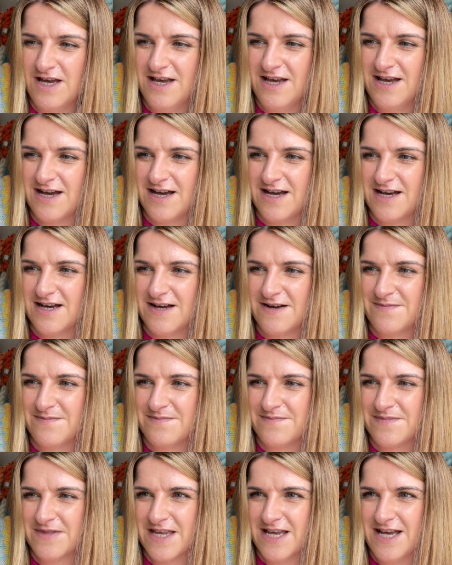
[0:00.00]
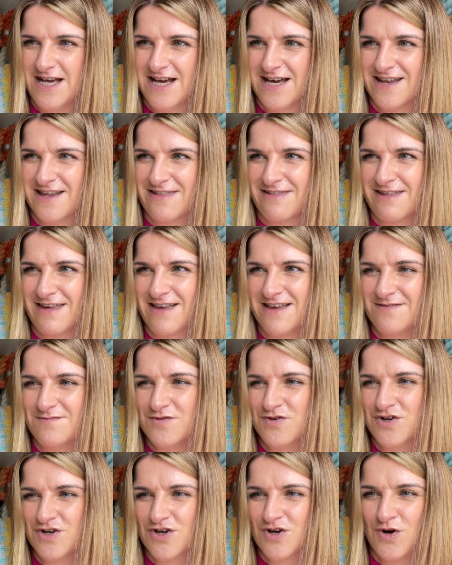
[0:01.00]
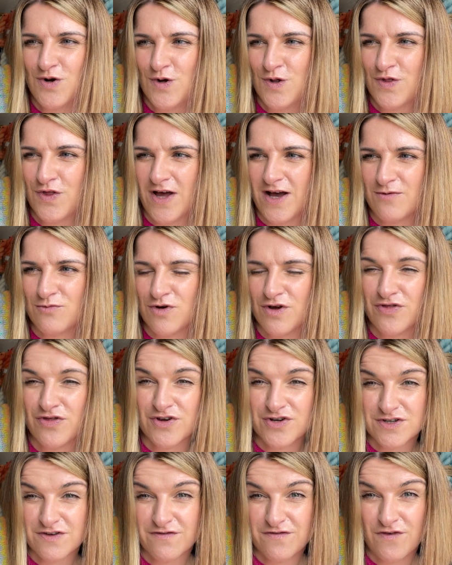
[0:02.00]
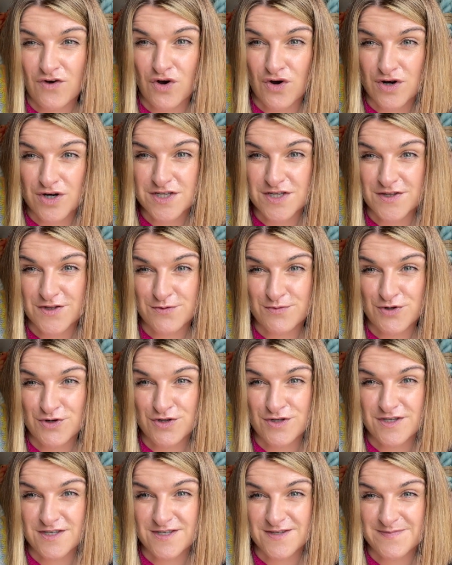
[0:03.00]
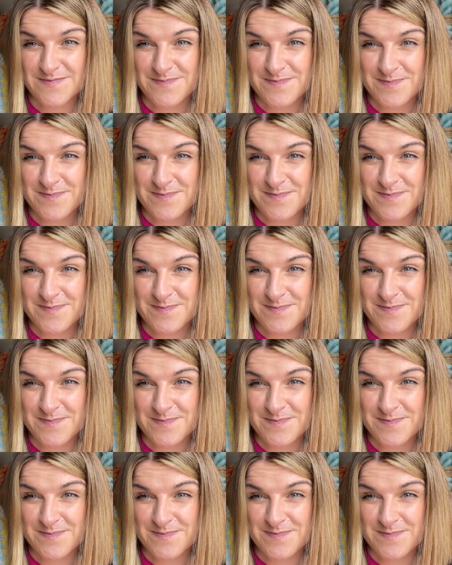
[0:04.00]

And I think I'm going to call that one There's a Fox in the Woods.